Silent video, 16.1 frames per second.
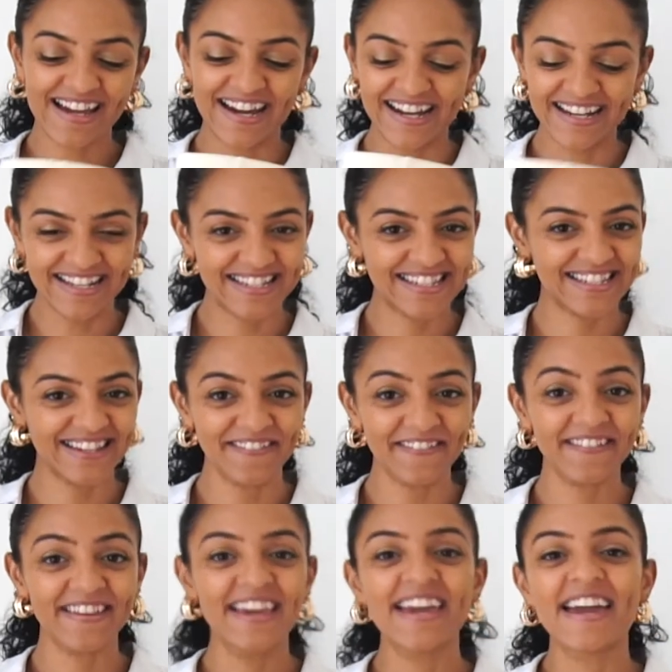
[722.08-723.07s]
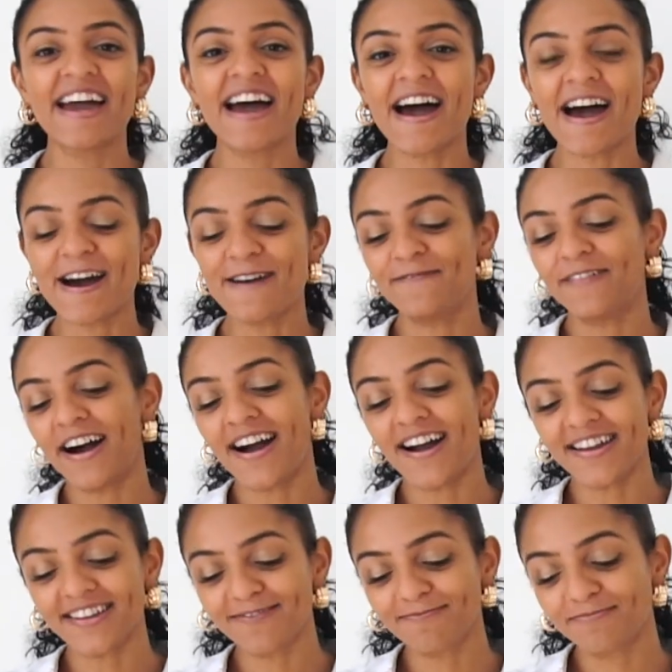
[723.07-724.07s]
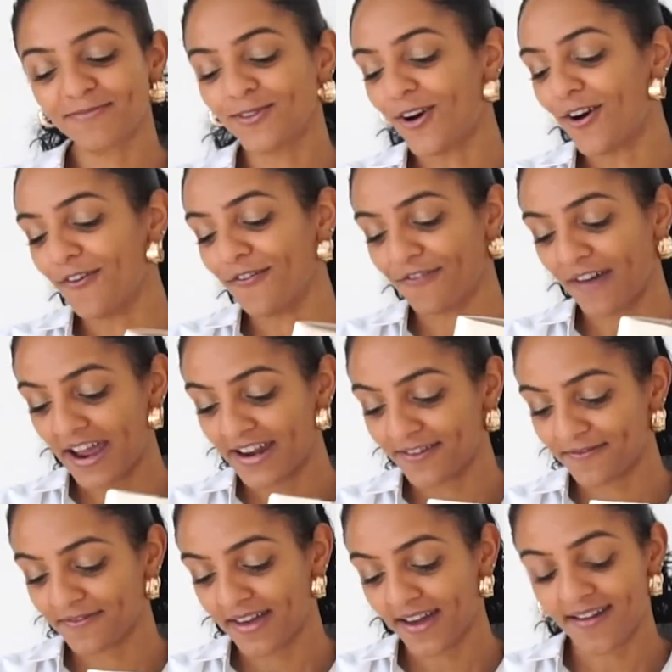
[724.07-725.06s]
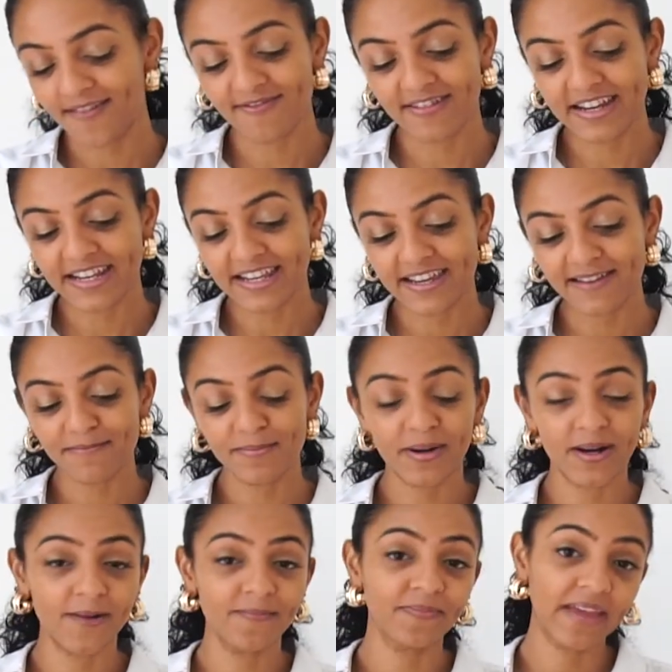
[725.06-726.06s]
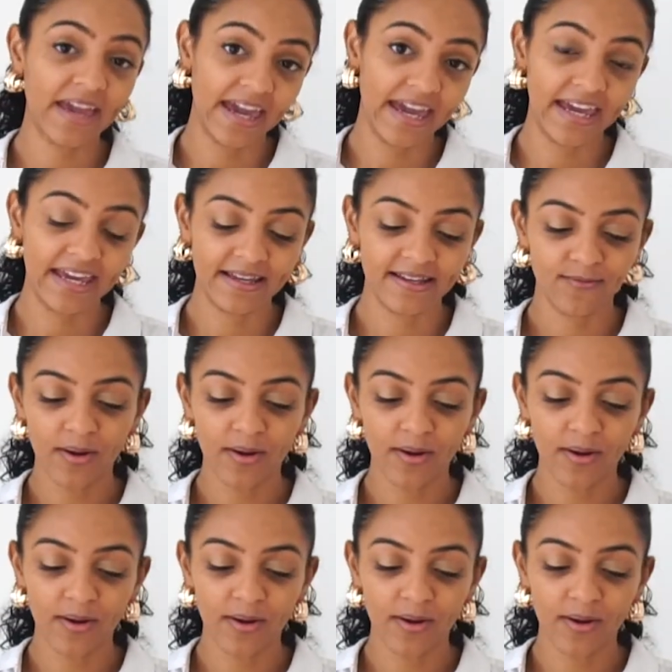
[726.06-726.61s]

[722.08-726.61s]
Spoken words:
kind of stuff. I'm not a fan of that really, but hey,